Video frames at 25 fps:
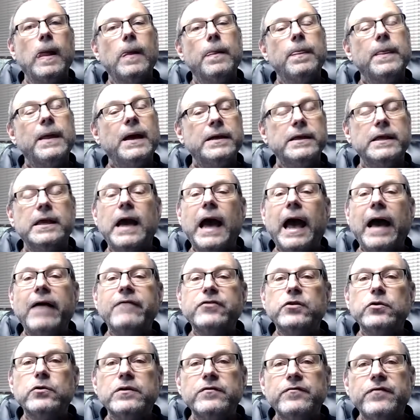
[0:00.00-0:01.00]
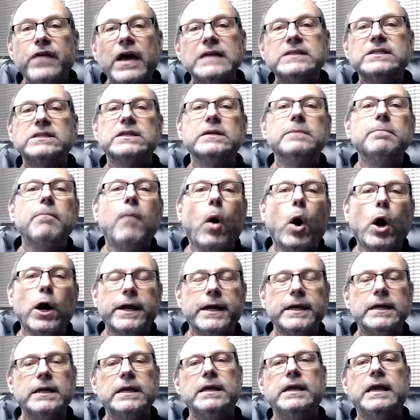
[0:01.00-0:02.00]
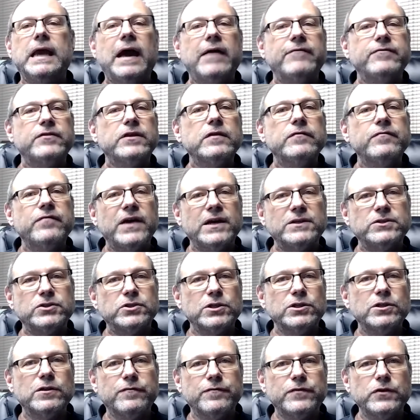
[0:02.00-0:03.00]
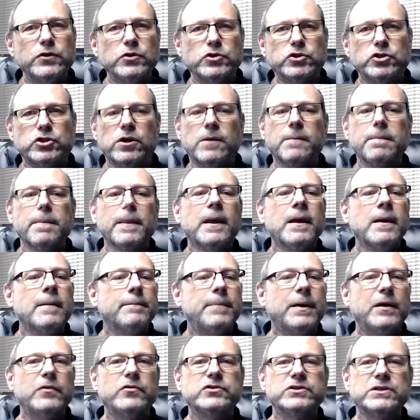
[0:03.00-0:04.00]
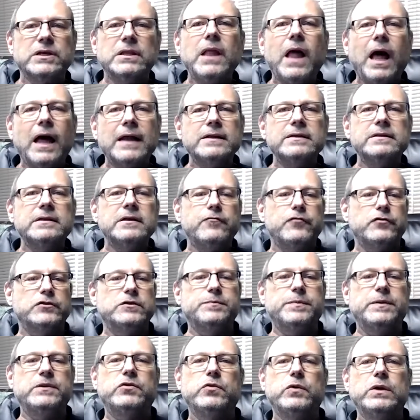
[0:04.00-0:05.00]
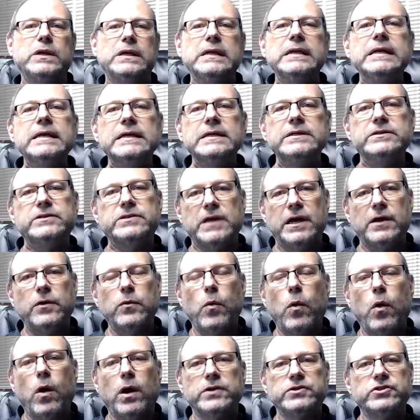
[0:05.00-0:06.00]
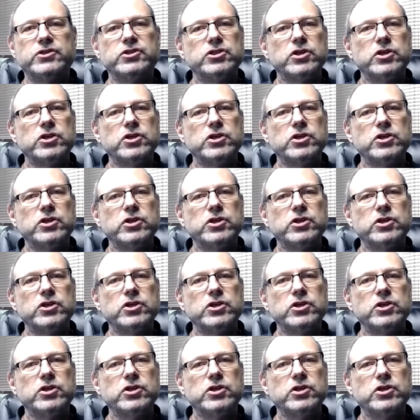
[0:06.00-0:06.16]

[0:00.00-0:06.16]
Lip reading: Now, you have to invest in marketing, you have to invest in the future, but there's a lot of difference between needs and wants.